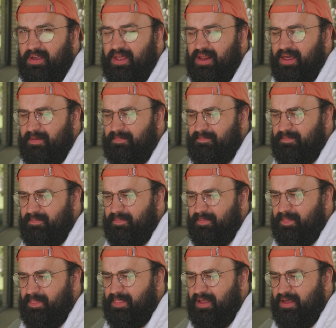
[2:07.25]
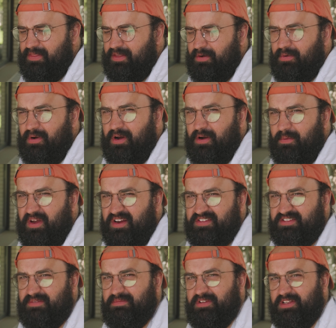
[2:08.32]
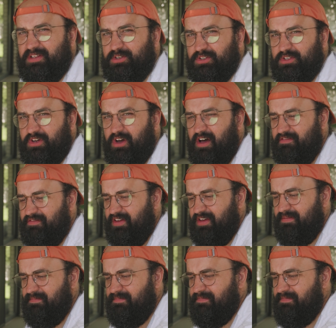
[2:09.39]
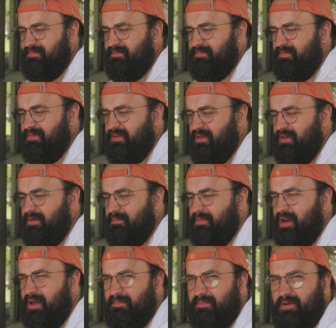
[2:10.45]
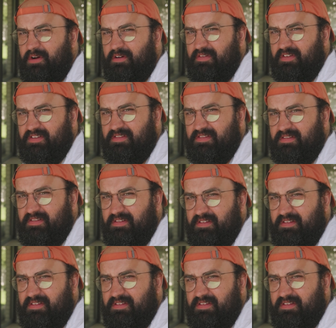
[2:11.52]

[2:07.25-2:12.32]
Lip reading: And I think we're on our way to some delicious coffee. But I'm nervous.